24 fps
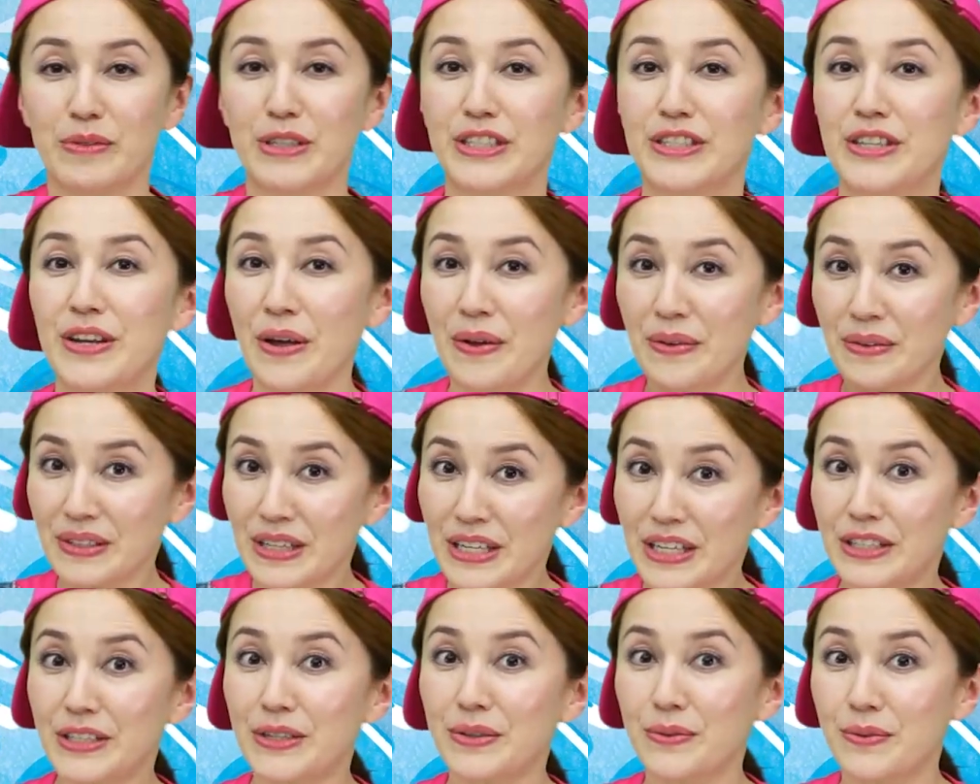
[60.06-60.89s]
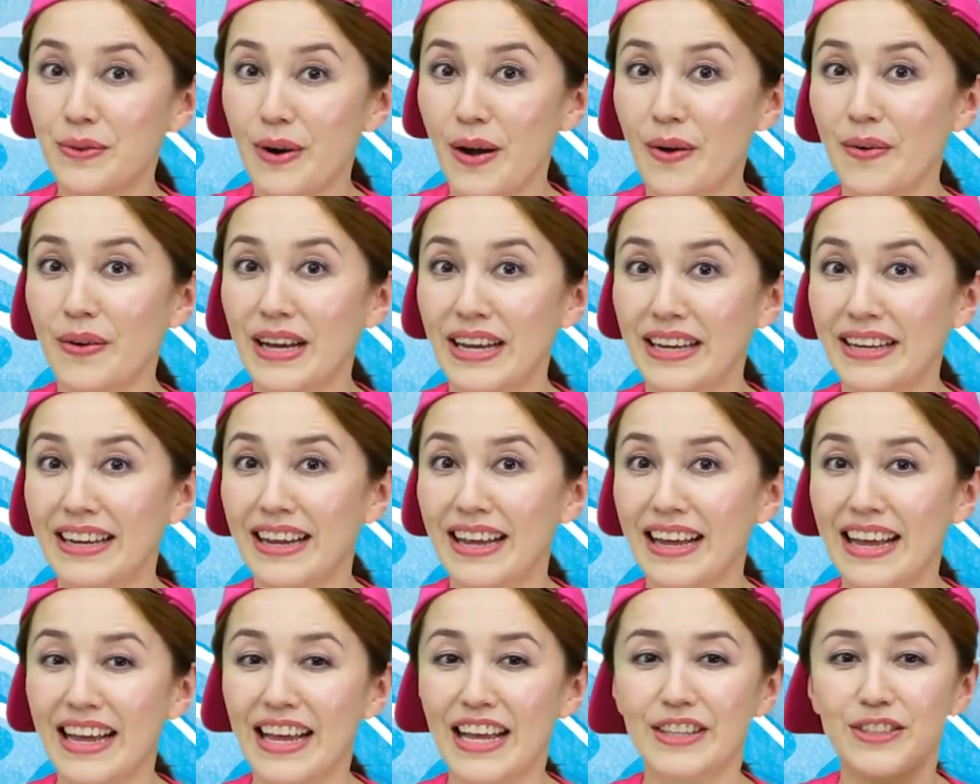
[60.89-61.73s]
we don't need to row it.
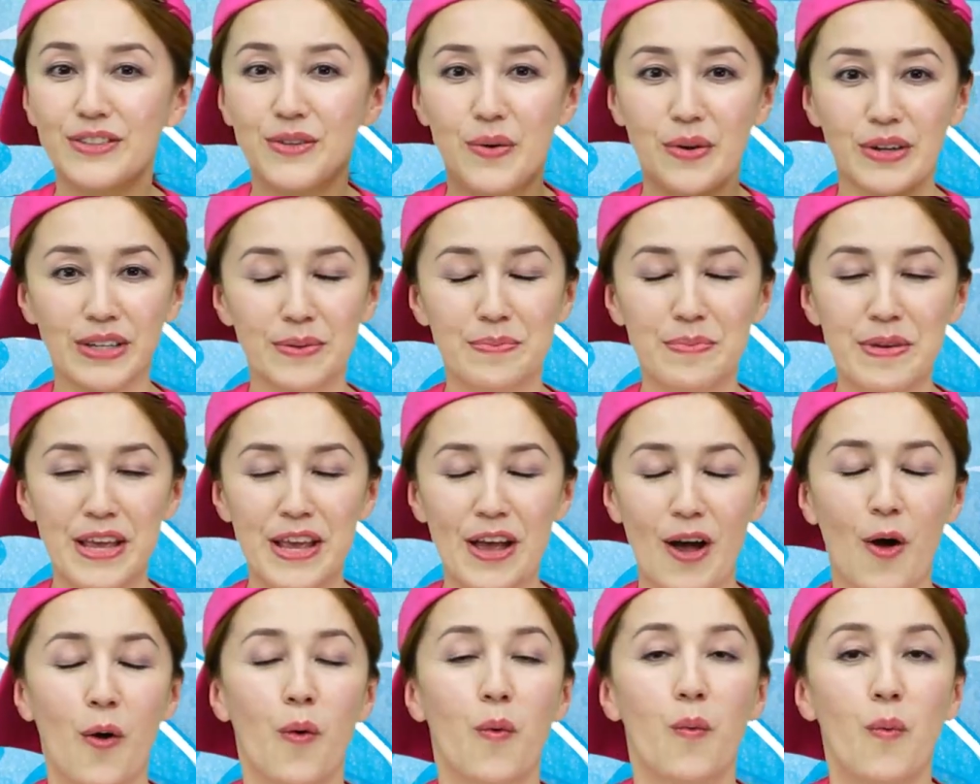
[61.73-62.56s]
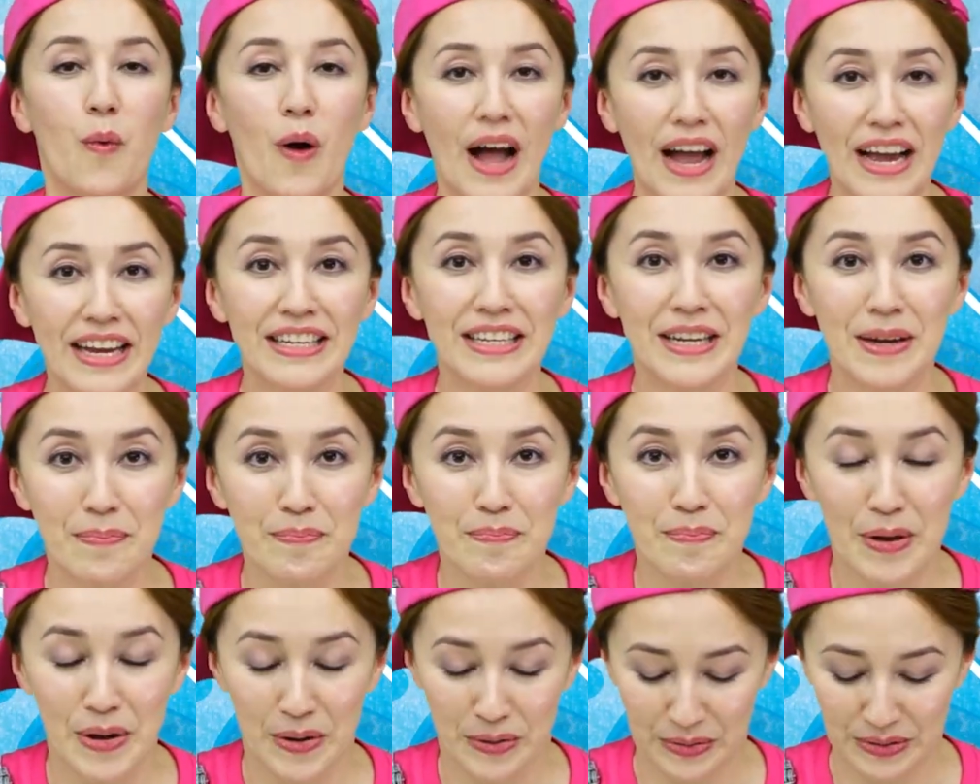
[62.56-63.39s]
It's going to be a
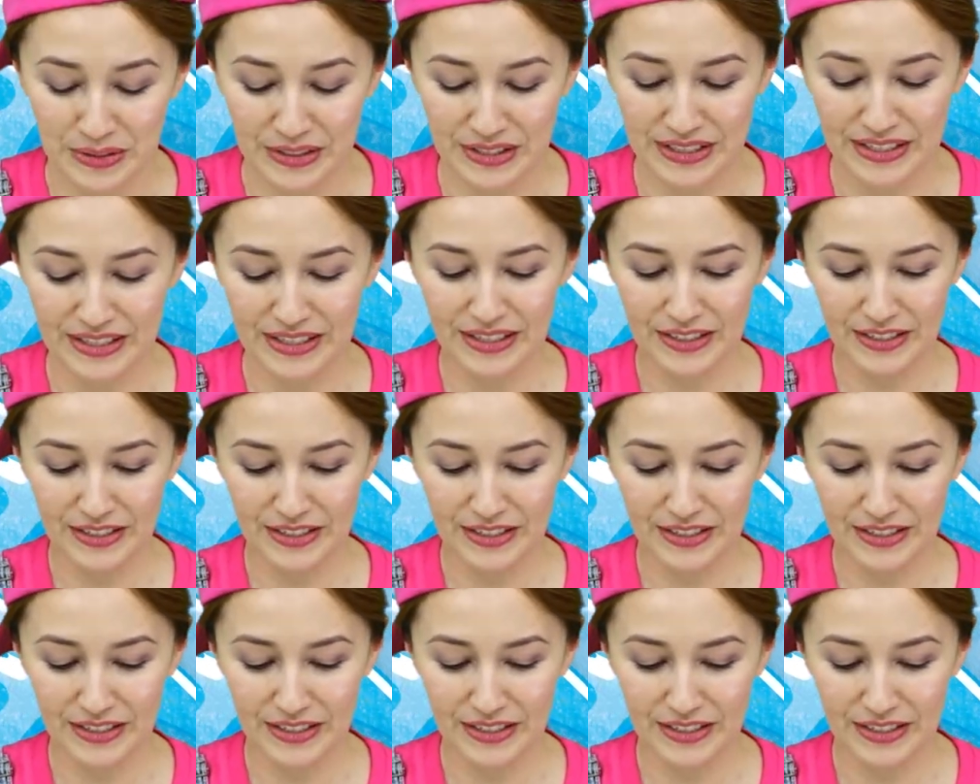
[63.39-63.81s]
wind-up boat.